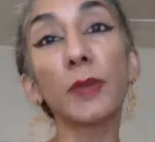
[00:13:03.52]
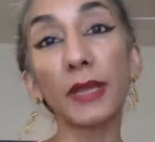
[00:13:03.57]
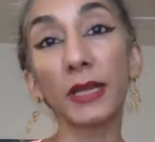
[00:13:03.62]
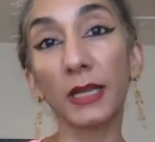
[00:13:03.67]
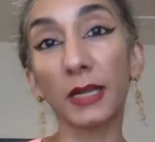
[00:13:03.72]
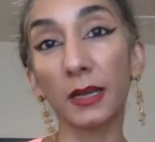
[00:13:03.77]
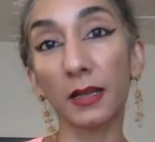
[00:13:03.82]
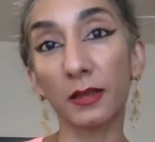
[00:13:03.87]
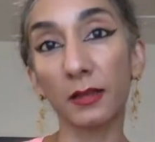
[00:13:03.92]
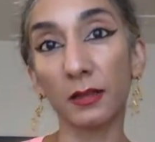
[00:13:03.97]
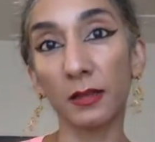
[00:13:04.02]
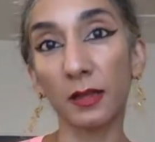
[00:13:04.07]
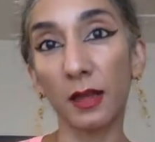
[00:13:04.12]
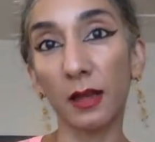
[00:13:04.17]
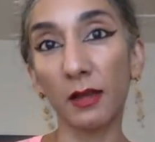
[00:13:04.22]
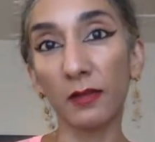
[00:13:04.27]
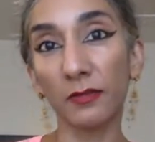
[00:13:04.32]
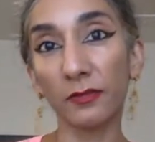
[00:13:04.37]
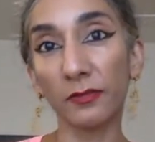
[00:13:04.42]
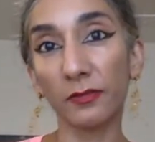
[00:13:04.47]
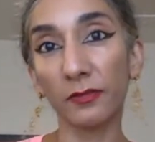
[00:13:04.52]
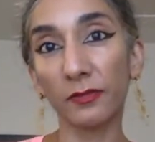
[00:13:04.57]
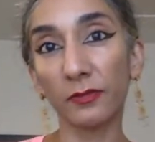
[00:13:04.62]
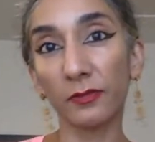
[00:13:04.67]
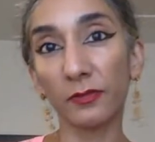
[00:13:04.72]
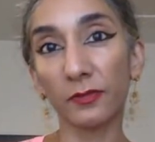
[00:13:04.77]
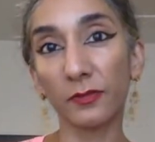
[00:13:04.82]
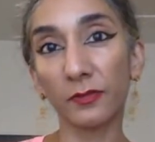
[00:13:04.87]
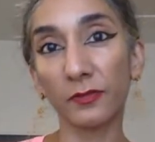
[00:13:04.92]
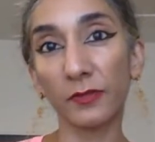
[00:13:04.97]
make another laugh.
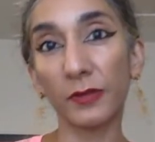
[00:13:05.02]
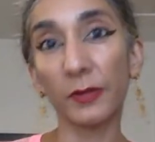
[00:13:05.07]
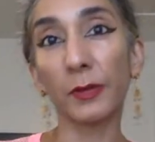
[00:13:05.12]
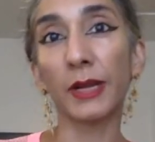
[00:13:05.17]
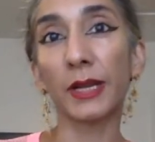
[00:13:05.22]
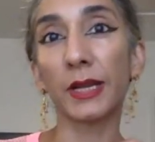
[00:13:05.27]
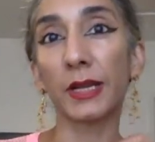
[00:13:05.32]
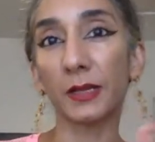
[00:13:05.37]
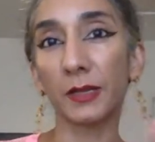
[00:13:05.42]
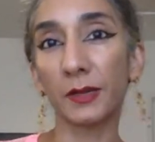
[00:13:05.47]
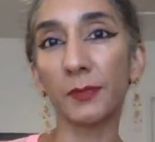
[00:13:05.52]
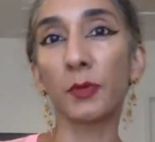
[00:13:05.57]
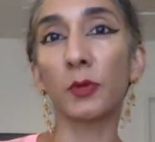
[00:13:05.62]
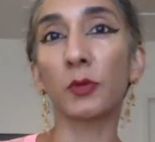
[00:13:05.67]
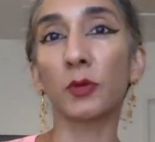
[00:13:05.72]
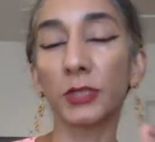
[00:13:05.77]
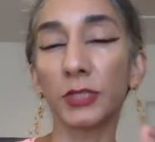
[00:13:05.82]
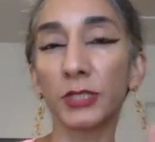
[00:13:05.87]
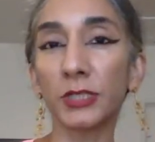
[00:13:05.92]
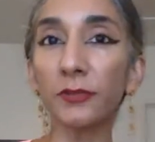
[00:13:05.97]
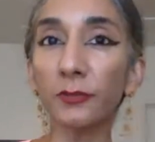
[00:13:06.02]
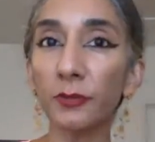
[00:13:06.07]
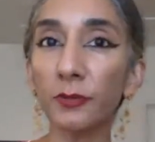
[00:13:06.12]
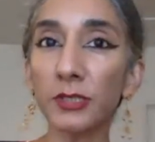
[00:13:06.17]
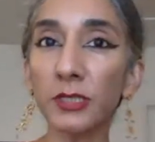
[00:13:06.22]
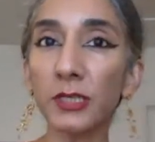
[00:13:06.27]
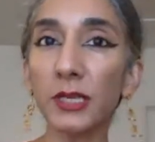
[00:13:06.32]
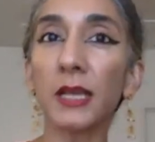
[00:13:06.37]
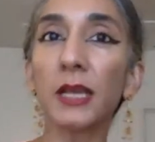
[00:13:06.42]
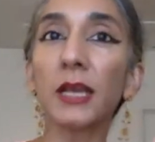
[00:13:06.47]
Very important
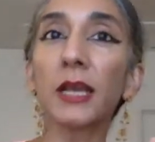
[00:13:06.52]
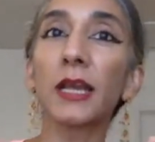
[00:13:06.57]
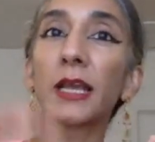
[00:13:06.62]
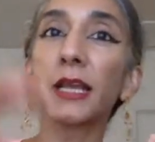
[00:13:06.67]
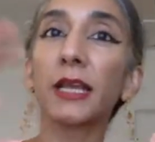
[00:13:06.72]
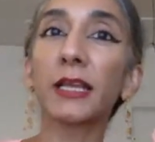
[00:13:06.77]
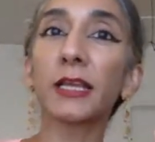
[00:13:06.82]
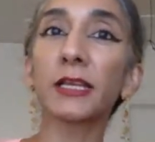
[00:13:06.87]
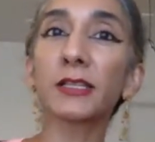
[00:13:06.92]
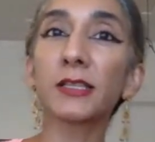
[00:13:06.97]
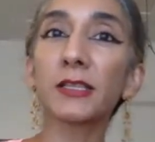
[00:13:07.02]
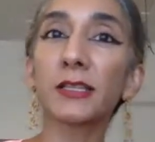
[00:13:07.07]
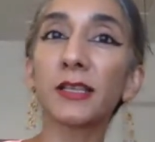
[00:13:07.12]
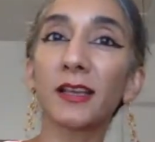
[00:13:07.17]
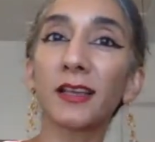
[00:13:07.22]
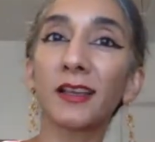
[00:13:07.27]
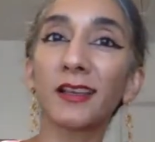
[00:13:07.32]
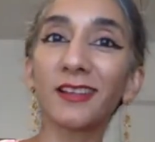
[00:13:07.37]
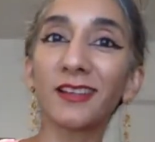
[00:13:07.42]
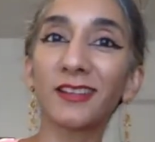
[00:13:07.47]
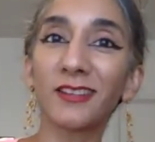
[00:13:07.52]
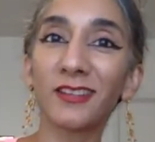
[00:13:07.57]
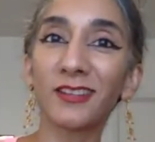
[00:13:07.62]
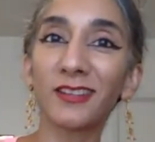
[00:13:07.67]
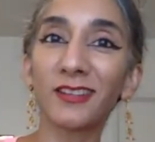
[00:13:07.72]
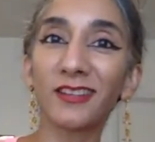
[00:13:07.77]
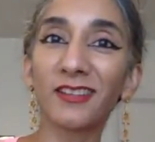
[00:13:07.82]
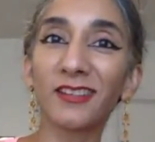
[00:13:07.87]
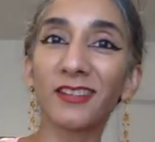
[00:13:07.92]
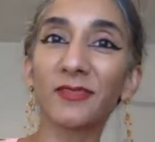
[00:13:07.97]
difference. He is
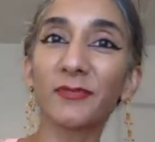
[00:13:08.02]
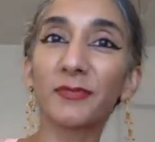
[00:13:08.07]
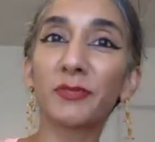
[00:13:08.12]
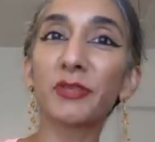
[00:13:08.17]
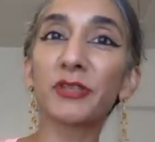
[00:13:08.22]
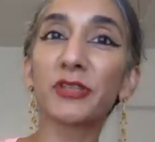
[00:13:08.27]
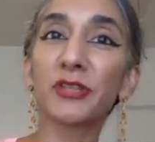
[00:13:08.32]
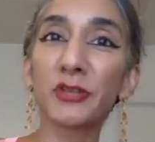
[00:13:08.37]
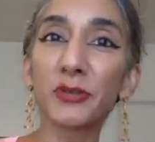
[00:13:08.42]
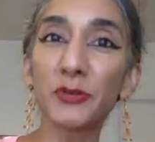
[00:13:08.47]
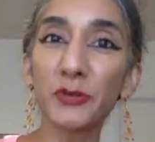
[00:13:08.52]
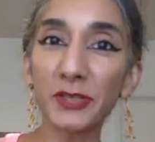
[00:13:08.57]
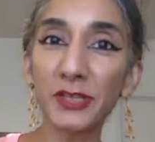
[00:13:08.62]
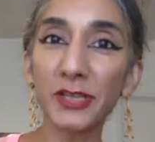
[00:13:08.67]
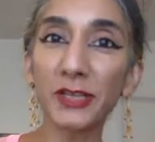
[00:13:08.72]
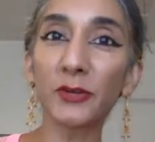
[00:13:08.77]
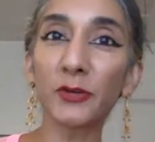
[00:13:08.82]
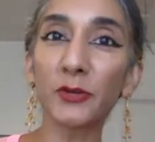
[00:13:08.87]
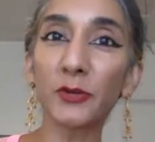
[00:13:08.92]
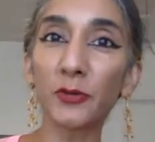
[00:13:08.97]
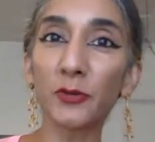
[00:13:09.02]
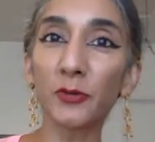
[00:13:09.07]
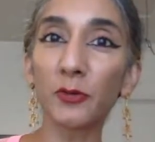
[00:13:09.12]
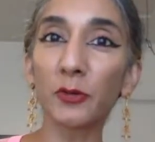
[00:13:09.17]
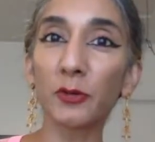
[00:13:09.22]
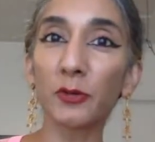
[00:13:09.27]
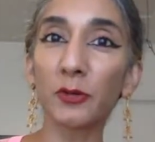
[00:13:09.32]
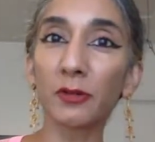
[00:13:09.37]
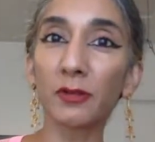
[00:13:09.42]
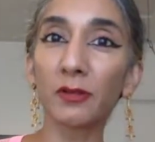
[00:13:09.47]
producing
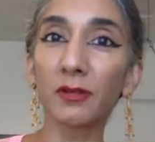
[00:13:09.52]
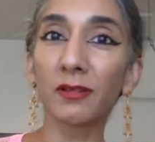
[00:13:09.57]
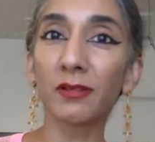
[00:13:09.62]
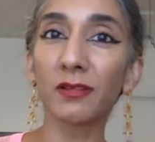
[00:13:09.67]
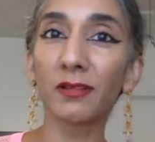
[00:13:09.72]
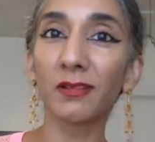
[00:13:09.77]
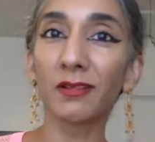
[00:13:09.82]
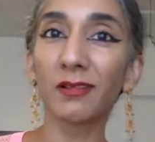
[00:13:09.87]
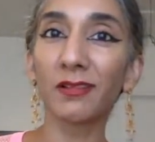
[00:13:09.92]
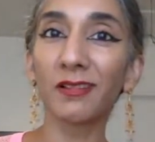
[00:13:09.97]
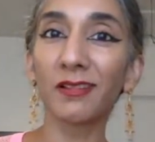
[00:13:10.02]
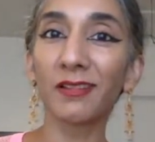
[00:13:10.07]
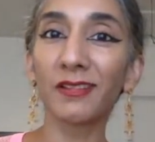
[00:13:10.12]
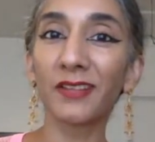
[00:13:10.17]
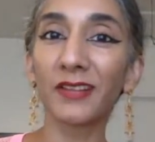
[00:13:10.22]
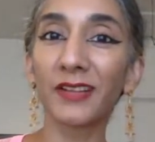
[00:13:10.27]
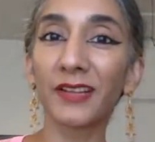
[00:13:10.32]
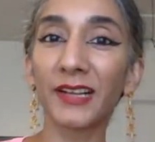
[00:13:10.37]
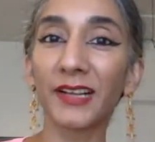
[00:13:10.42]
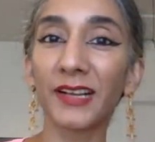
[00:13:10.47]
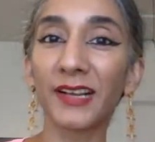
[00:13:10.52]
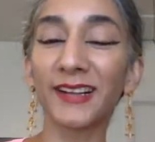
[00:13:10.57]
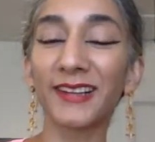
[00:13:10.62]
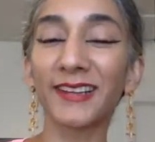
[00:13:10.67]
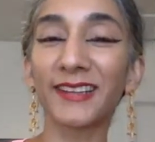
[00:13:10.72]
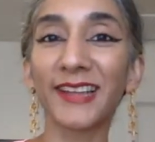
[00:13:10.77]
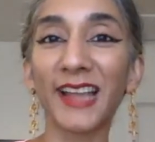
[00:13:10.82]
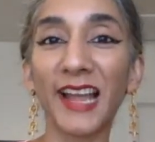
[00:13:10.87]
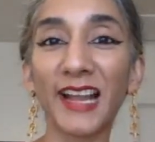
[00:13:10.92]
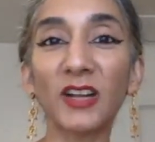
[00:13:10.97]
cruel
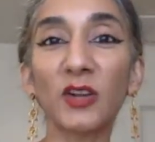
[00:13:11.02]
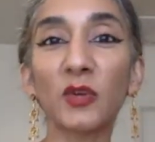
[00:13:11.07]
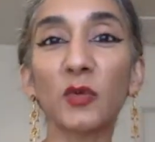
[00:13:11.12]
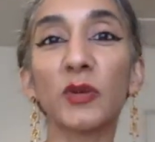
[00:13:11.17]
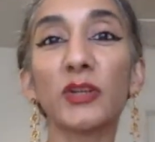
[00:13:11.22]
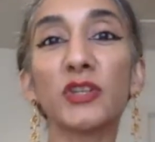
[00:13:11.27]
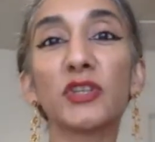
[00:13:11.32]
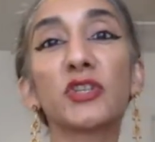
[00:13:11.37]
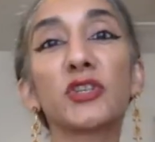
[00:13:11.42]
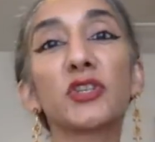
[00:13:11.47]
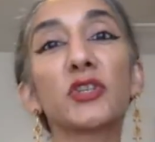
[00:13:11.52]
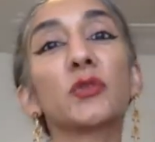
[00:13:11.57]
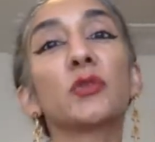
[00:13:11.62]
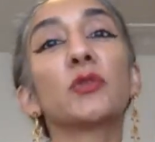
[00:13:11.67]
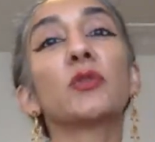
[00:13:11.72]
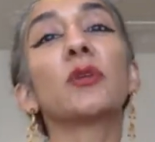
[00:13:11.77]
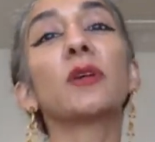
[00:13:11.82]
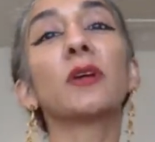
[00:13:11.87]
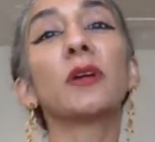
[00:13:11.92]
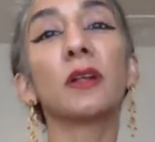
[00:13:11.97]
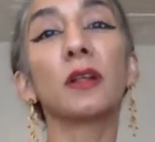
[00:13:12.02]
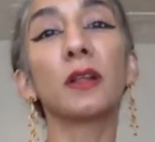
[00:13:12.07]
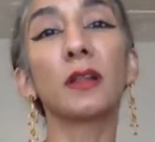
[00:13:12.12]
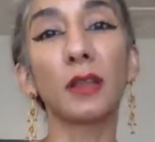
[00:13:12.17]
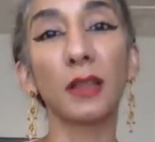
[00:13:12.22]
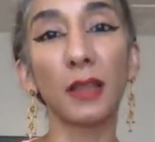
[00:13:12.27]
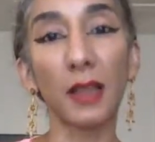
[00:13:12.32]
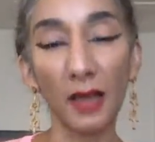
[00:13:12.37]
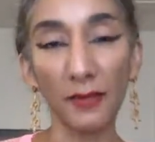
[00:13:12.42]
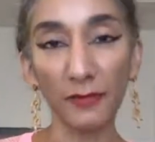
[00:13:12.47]
language to
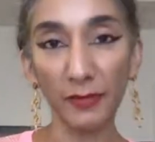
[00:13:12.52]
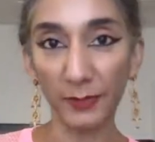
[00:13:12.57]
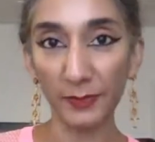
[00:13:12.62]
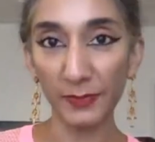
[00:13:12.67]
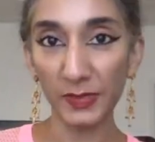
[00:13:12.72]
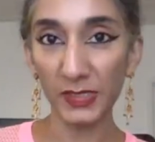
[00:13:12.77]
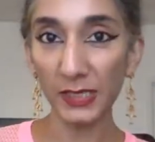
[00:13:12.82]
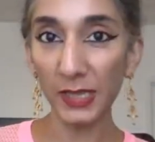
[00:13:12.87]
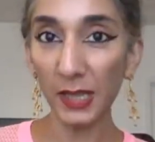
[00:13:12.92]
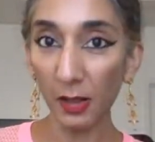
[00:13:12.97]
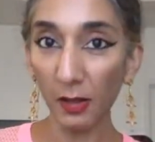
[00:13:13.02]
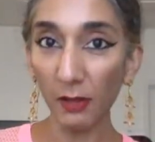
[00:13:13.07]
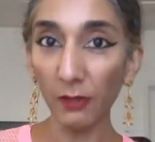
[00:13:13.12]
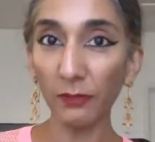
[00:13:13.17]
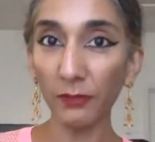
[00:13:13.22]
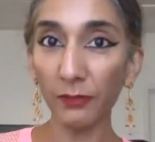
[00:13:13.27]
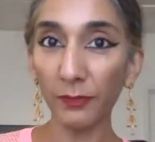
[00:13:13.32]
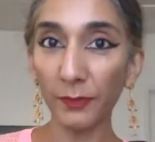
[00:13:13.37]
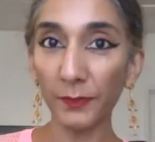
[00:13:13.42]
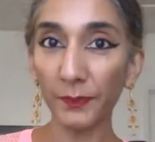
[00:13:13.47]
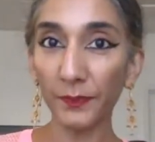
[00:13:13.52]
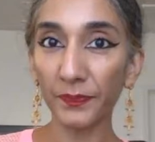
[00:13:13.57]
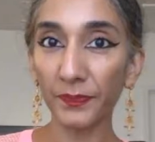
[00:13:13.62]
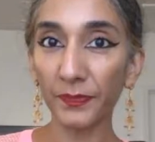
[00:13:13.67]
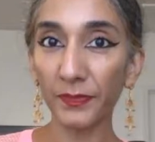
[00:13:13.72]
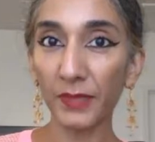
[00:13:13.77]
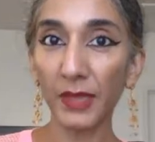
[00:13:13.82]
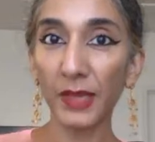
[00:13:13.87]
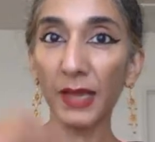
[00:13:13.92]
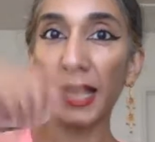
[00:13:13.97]
laugh himself
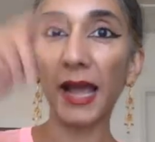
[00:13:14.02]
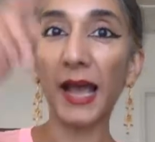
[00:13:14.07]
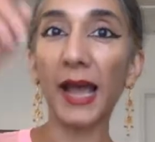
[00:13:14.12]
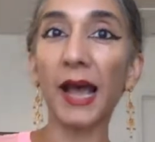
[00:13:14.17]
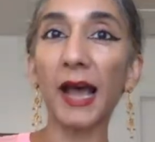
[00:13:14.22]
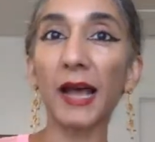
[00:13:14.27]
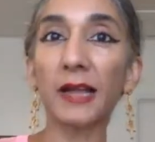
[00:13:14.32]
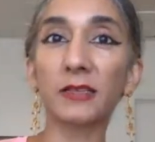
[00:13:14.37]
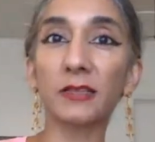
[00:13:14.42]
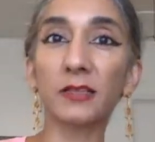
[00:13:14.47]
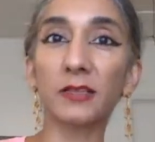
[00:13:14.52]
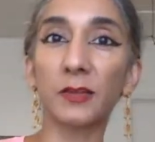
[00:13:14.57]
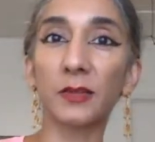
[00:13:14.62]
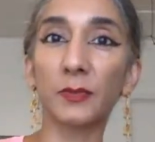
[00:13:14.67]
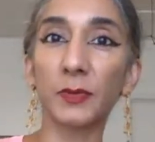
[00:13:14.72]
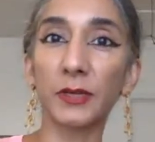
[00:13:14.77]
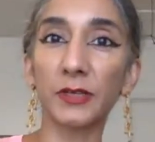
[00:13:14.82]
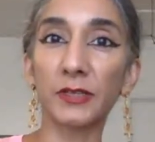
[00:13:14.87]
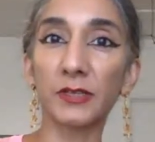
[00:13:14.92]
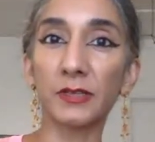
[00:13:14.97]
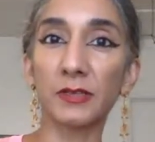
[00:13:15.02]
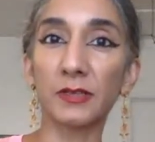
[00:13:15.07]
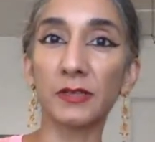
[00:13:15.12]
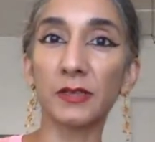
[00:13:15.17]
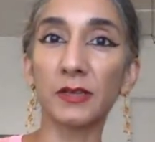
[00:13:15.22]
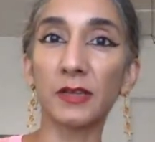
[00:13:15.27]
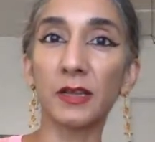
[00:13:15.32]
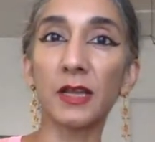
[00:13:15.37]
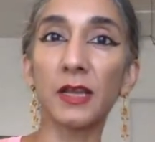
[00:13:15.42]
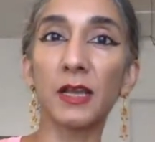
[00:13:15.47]
at the
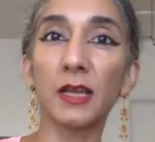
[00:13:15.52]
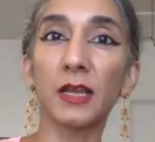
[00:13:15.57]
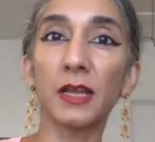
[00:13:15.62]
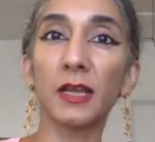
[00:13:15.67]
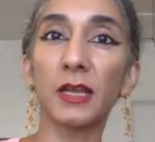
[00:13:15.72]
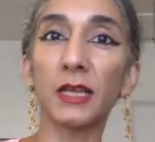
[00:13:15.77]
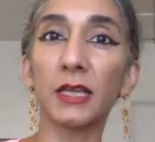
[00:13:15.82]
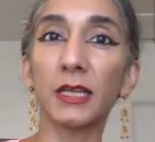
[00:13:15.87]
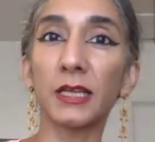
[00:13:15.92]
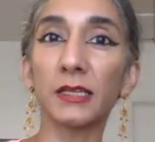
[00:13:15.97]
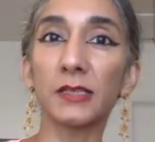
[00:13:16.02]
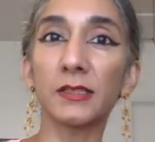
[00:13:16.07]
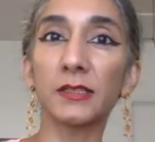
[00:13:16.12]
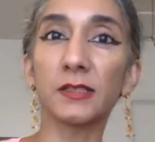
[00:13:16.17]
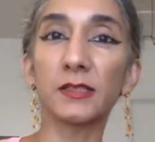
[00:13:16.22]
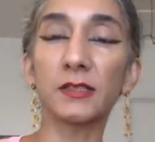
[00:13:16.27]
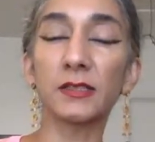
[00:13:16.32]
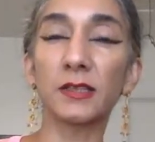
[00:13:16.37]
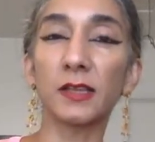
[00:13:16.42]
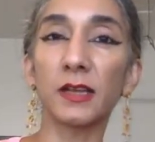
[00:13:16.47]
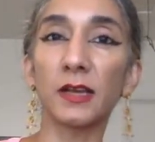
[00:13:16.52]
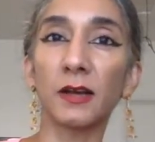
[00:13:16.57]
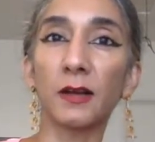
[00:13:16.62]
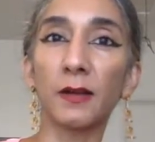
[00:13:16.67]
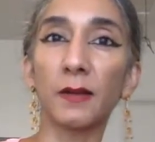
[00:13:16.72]
person he is